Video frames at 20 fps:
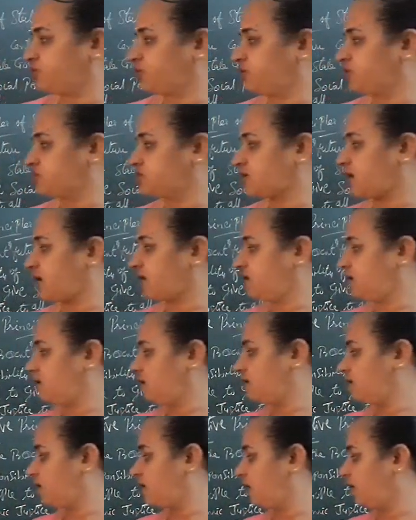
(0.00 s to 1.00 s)
stand
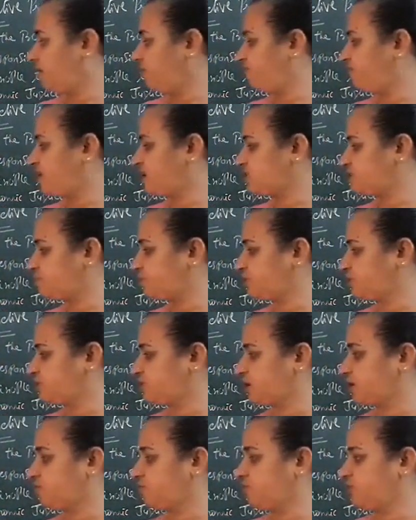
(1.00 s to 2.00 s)
in first
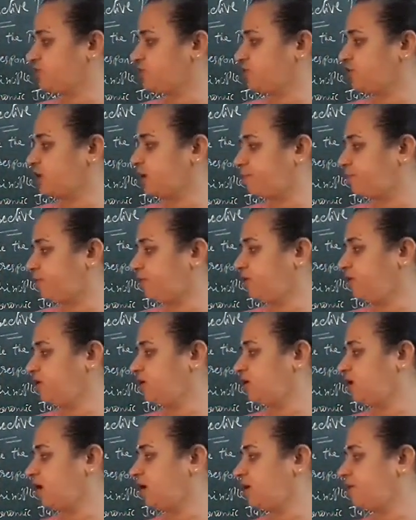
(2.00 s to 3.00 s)
position. We should uphold
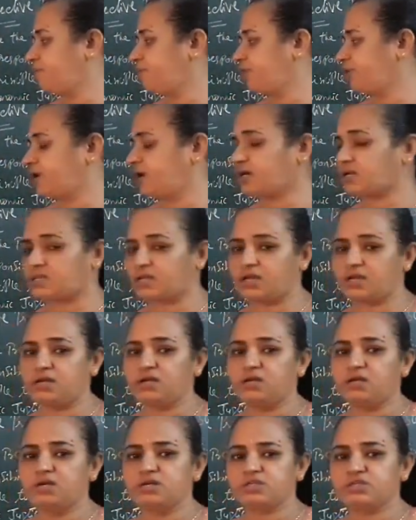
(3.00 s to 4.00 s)
and protect the
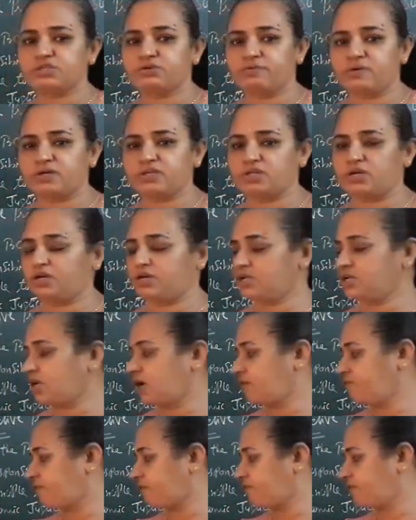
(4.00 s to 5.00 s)
sovereignty
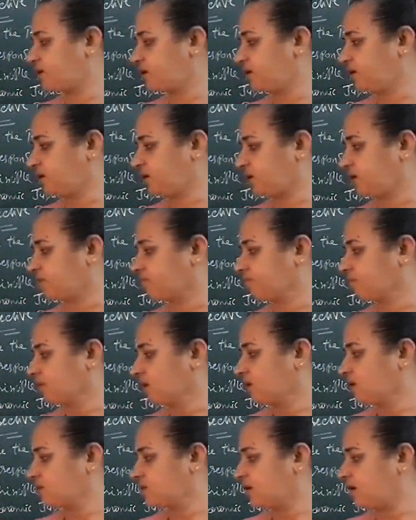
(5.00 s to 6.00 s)
of our country.
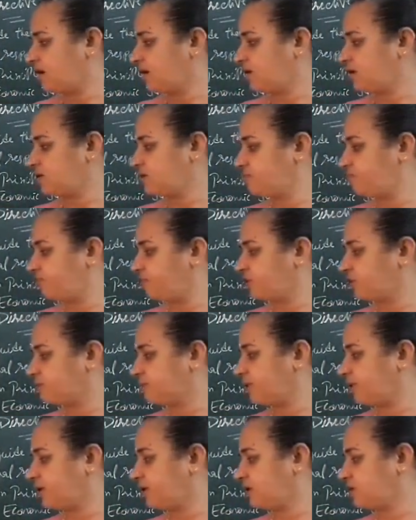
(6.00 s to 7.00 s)
Fourth
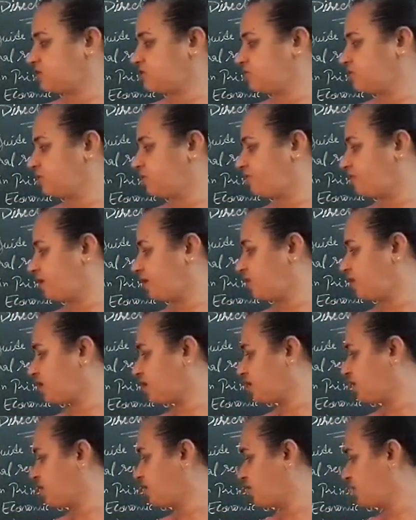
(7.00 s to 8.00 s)
point is to defend the
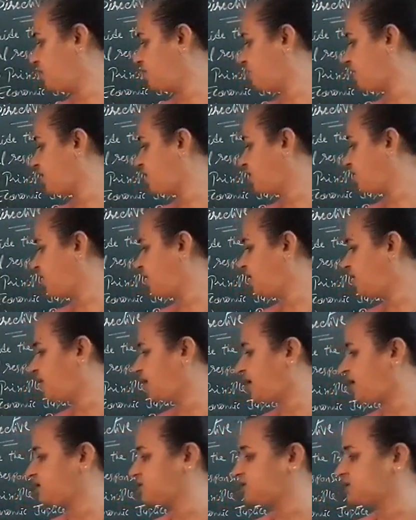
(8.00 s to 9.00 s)
country when the need
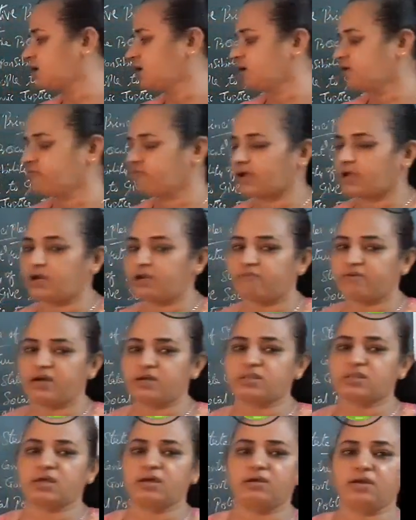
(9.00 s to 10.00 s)
arises.
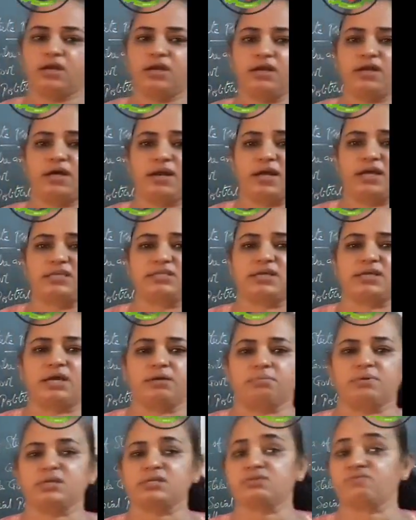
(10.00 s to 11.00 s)
Whenever the need arises,
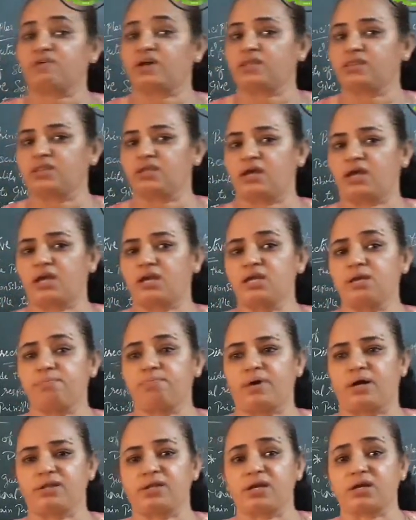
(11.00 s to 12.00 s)
that means when any
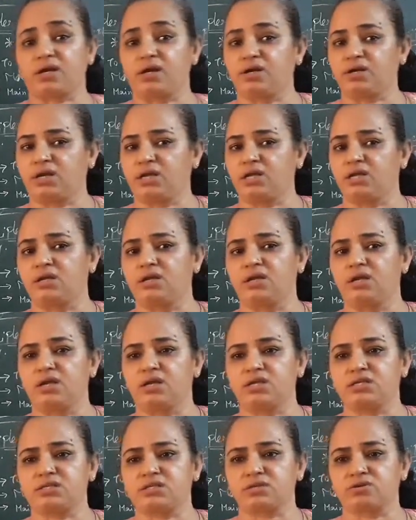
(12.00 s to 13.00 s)
other country
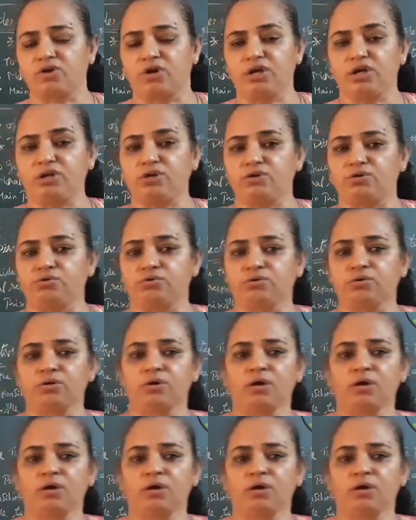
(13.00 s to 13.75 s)
is going to